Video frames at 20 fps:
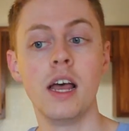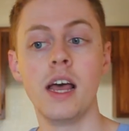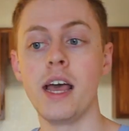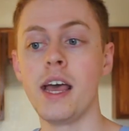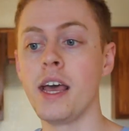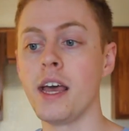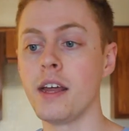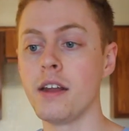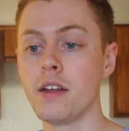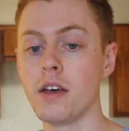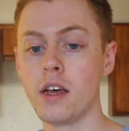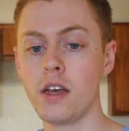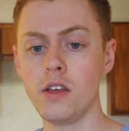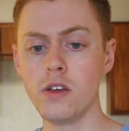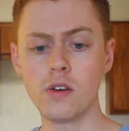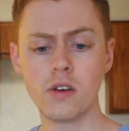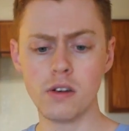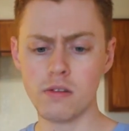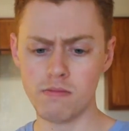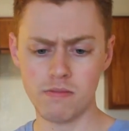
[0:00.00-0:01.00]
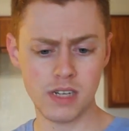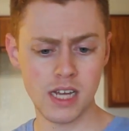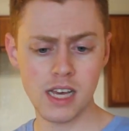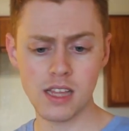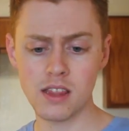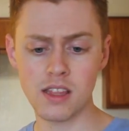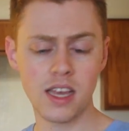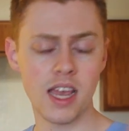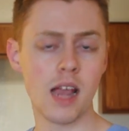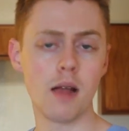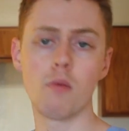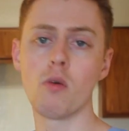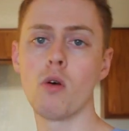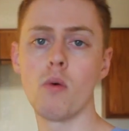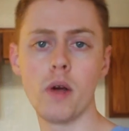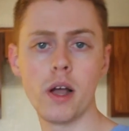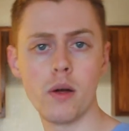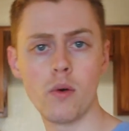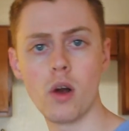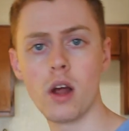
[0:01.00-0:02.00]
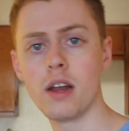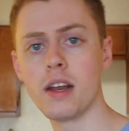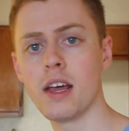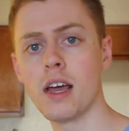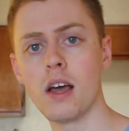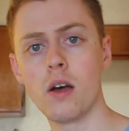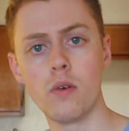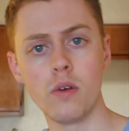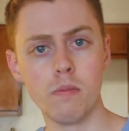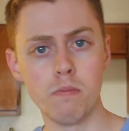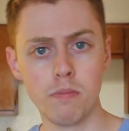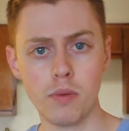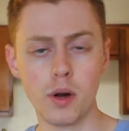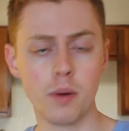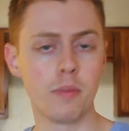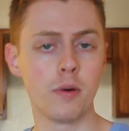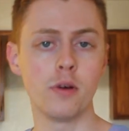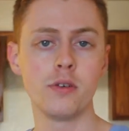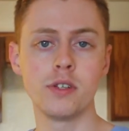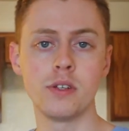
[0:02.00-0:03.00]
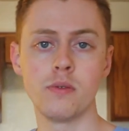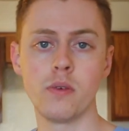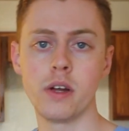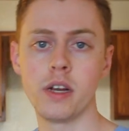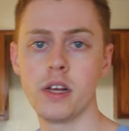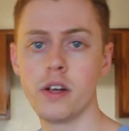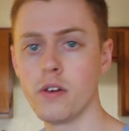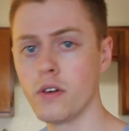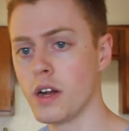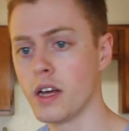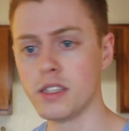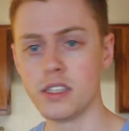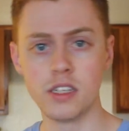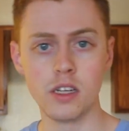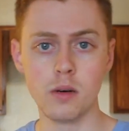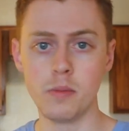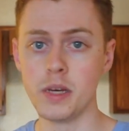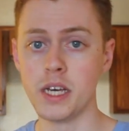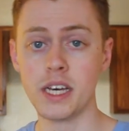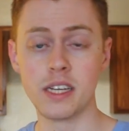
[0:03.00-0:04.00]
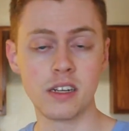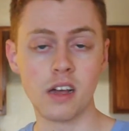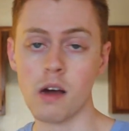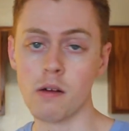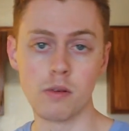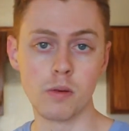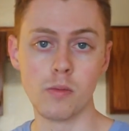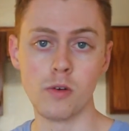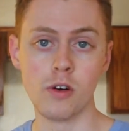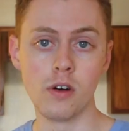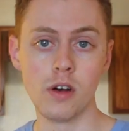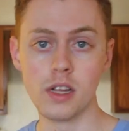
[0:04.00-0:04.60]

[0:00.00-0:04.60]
And you could take the camera away right now and put a person right here and I'd still be as comfortable.